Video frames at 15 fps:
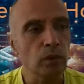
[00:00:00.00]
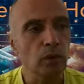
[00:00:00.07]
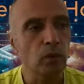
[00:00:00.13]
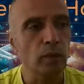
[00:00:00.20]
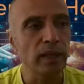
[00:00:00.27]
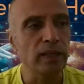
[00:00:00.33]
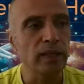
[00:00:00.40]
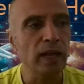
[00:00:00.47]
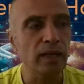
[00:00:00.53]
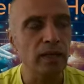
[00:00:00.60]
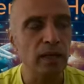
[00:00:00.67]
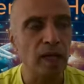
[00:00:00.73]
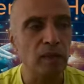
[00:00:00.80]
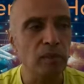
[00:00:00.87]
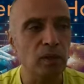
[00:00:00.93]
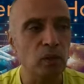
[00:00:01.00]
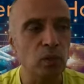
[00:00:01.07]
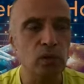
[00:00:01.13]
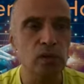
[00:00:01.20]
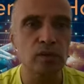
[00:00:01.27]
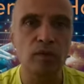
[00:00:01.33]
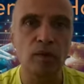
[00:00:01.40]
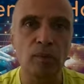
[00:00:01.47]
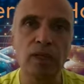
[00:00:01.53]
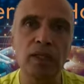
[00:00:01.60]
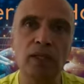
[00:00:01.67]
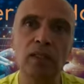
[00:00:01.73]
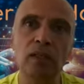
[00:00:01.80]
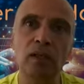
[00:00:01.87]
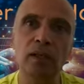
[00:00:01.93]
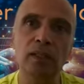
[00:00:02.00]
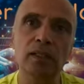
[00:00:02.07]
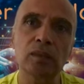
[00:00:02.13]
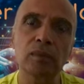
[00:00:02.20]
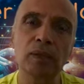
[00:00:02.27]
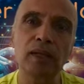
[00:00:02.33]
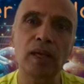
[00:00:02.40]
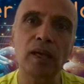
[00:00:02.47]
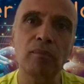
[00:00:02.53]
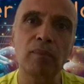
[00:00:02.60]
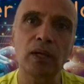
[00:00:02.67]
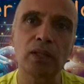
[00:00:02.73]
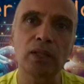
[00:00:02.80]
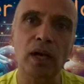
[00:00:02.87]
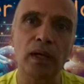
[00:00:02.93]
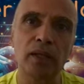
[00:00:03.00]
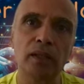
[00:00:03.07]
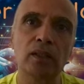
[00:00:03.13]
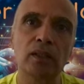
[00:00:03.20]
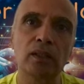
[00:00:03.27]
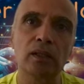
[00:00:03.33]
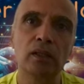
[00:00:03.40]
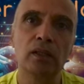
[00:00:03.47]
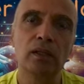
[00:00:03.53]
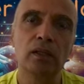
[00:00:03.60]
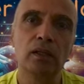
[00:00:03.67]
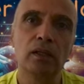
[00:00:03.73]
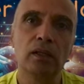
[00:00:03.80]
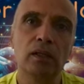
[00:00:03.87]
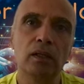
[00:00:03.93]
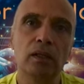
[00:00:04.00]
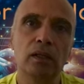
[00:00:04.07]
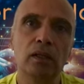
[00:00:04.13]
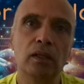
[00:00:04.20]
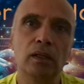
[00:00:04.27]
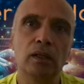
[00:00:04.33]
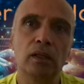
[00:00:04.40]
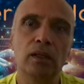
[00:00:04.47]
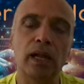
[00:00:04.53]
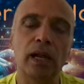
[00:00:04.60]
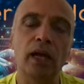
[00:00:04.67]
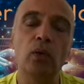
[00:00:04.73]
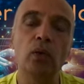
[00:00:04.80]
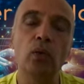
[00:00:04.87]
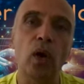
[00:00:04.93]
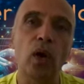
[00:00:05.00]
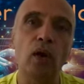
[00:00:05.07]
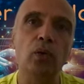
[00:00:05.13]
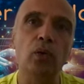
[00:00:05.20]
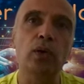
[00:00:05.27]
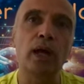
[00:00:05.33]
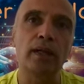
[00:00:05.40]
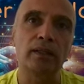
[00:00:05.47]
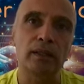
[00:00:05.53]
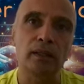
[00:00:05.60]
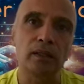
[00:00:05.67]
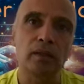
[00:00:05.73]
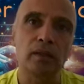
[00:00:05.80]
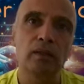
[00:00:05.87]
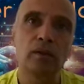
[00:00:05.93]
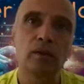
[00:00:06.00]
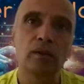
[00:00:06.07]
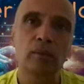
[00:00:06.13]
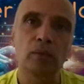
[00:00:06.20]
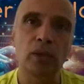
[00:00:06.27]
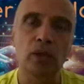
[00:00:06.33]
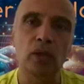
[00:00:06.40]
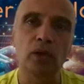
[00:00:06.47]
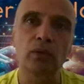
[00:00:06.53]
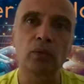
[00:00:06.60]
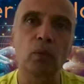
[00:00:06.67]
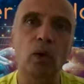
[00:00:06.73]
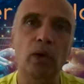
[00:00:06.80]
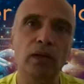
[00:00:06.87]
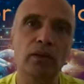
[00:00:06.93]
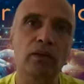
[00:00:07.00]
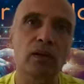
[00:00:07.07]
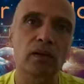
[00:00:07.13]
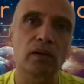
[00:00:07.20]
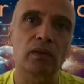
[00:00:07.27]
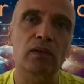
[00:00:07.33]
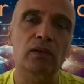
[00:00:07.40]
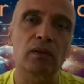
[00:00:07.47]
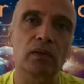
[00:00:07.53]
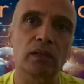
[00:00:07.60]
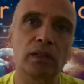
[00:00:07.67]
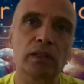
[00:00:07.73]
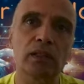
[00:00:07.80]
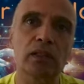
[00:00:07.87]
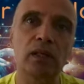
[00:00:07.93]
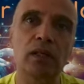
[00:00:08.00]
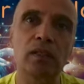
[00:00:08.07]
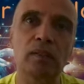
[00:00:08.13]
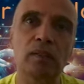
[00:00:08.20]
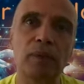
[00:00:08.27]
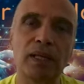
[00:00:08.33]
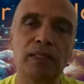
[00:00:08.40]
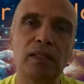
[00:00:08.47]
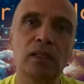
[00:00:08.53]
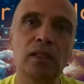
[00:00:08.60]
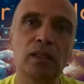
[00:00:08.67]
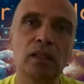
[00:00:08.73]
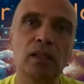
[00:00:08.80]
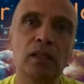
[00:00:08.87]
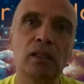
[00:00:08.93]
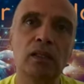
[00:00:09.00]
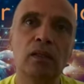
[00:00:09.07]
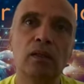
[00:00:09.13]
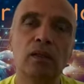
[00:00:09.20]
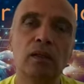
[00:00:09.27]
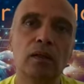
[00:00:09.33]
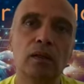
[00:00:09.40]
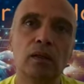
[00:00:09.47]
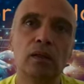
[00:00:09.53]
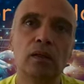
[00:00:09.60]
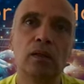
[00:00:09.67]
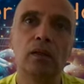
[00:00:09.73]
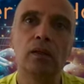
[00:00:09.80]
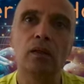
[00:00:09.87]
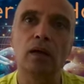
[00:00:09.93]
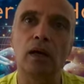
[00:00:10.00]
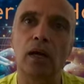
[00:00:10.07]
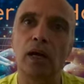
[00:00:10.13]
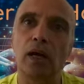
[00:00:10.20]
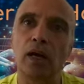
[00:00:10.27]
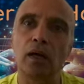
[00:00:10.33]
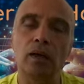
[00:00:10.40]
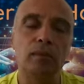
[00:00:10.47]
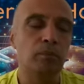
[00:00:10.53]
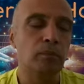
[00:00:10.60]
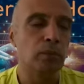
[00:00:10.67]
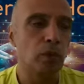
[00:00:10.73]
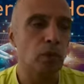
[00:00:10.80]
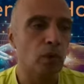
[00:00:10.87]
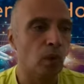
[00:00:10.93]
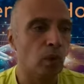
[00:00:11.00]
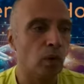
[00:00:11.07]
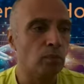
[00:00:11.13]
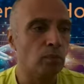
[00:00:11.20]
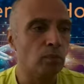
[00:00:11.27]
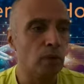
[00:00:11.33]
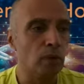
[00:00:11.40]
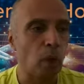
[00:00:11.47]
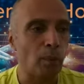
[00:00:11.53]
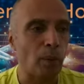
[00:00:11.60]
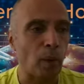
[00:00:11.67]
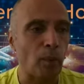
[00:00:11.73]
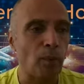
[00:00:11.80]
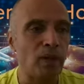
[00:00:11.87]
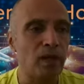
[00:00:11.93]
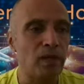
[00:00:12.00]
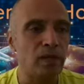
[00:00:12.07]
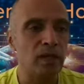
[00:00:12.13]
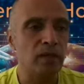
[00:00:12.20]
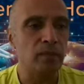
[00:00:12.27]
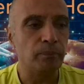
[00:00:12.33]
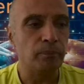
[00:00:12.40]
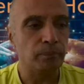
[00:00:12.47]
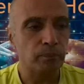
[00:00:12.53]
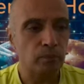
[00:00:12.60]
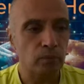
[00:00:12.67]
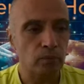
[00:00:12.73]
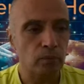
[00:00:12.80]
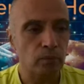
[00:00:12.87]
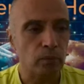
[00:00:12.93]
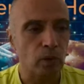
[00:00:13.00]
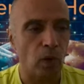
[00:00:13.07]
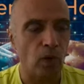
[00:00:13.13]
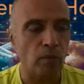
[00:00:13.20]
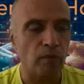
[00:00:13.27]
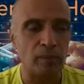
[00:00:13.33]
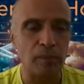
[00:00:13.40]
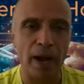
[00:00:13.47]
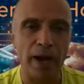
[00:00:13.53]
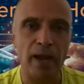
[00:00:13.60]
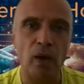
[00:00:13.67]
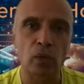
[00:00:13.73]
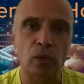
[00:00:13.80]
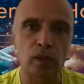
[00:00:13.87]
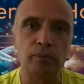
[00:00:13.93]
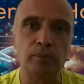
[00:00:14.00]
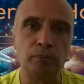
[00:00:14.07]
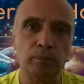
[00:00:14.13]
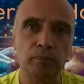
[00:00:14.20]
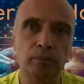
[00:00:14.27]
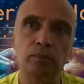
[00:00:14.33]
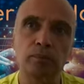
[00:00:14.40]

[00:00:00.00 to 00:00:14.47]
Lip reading: when that time arose for me, the risk became much higher that I do not do that thing. Because what is risk? Risk is basically, you know, your probability of a bad outcome.